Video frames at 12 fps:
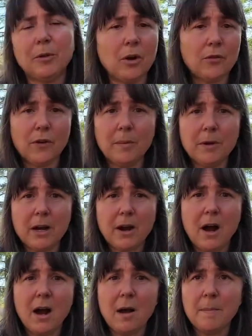
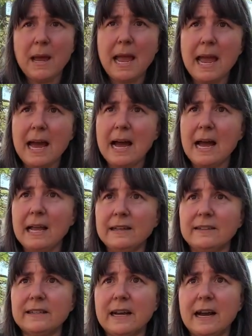doubleoakfarm.com,
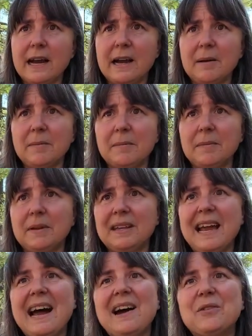and
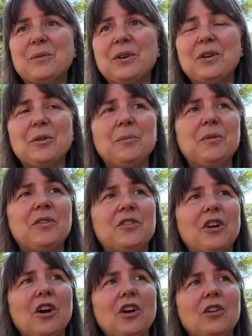we'll
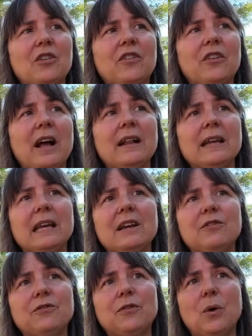start
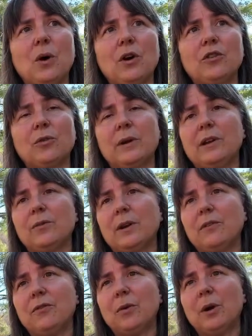selling for
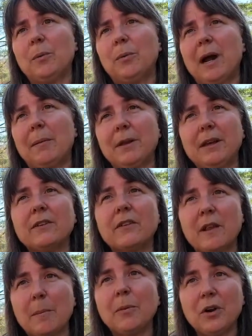2024 probably in
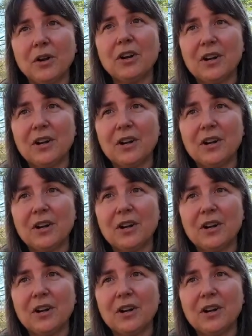December.